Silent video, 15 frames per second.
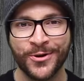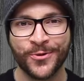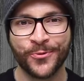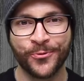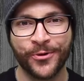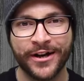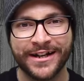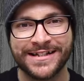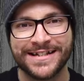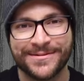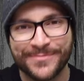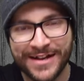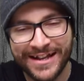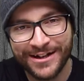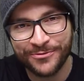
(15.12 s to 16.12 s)
What is up,
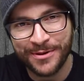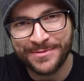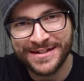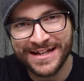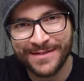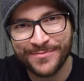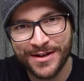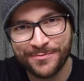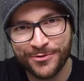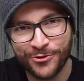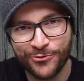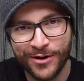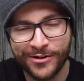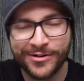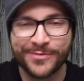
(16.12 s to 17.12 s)
my interwebby type people?
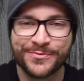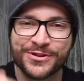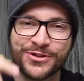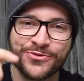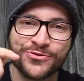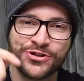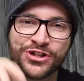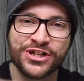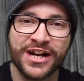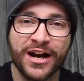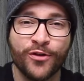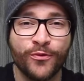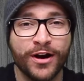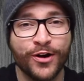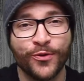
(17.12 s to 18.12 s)
Welcome to
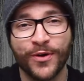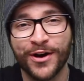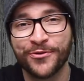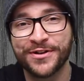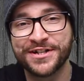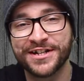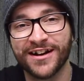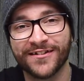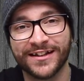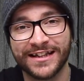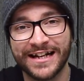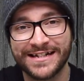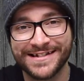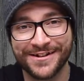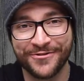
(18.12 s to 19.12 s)
Shareware, where we share the
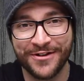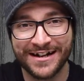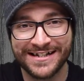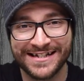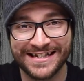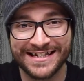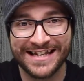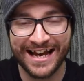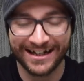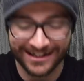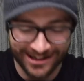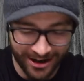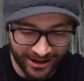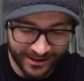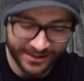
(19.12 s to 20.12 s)
latest and greatest in
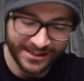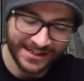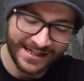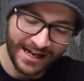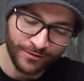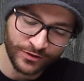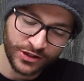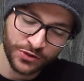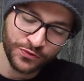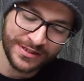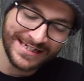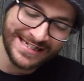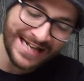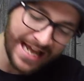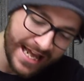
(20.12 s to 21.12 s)
technology. Now
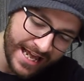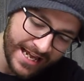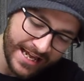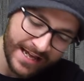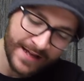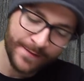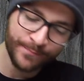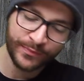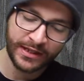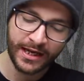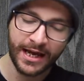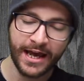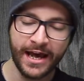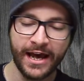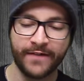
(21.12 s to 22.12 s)
today,
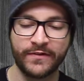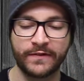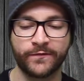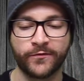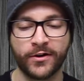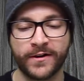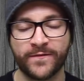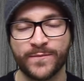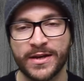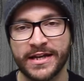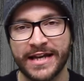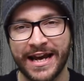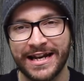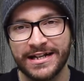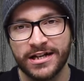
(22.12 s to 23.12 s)
I have in front of
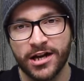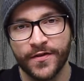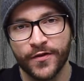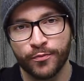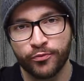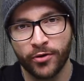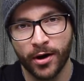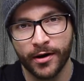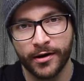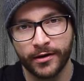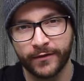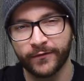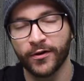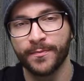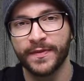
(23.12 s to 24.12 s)
me another
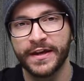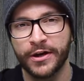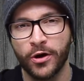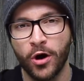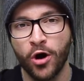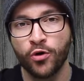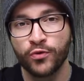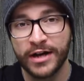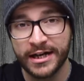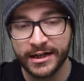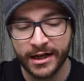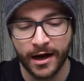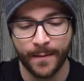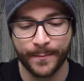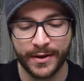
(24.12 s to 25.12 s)
product from the Aodin
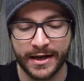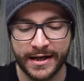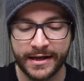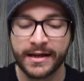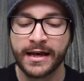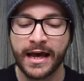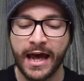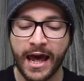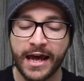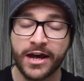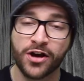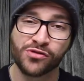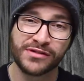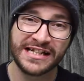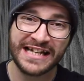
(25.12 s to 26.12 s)
company,
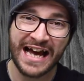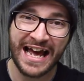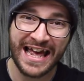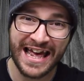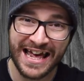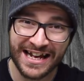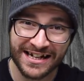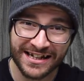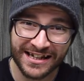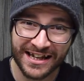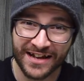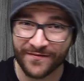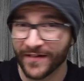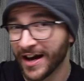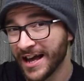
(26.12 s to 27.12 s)
Aodin,
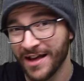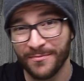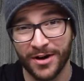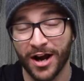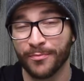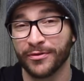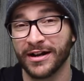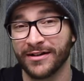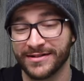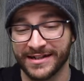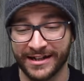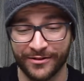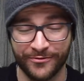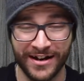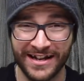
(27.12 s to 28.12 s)
if I am not
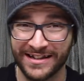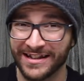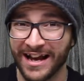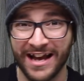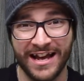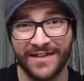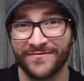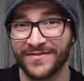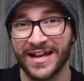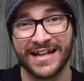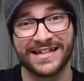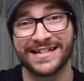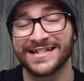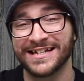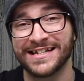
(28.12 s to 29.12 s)
pronouncing it right. I have
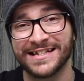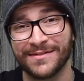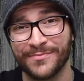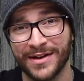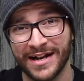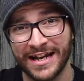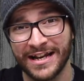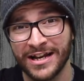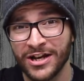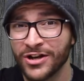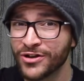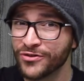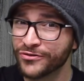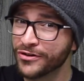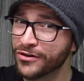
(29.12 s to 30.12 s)
yet to see somebody
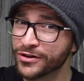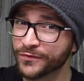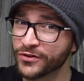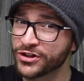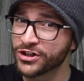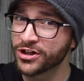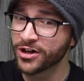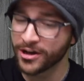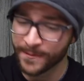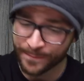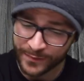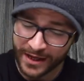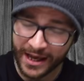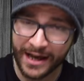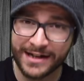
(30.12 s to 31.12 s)
who knows for sure
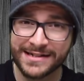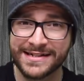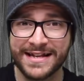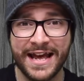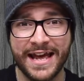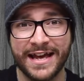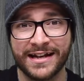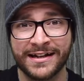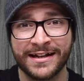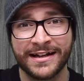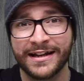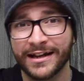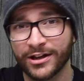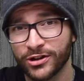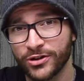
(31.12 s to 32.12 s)
how to say it,
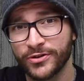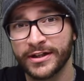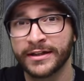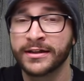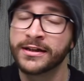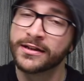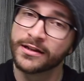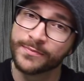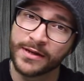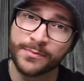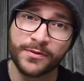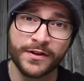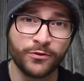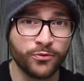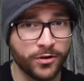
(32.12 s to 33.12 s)
including the
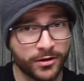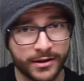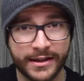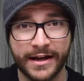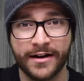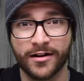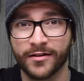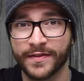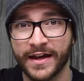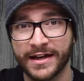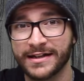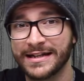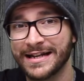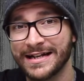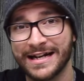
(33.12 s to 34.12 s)
people that work there
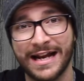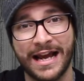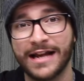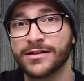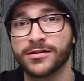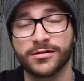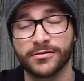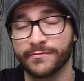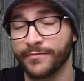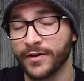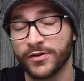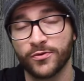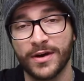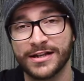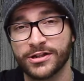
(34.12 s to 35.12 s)
that didn't answer
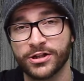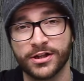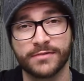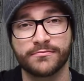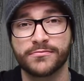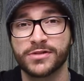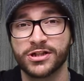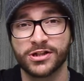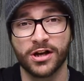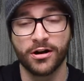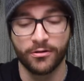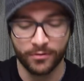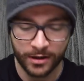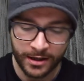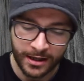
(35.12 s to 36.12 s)
the question.
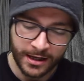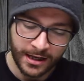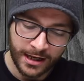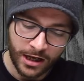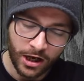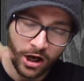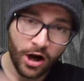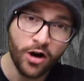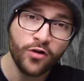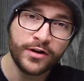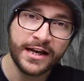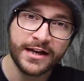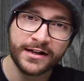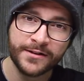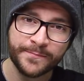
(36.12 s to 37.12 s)
So,
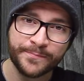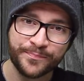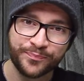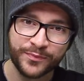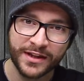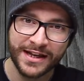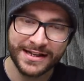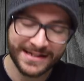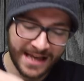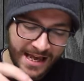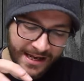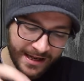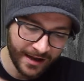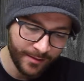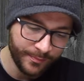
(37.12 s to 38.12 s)
Aodin is
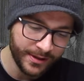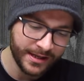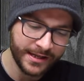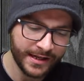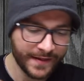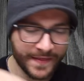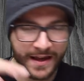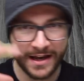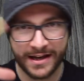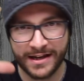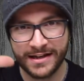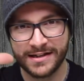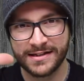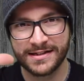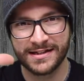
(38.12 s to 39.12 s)
a company that
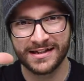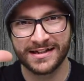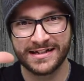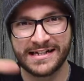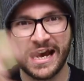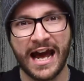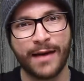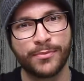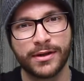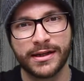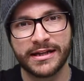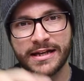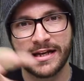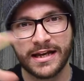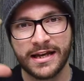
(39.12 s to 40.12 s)
is
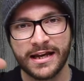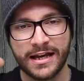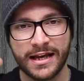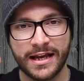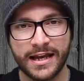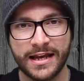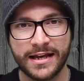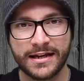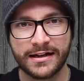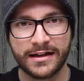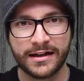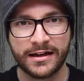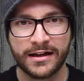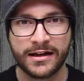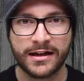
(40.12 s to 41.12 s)
dabbling in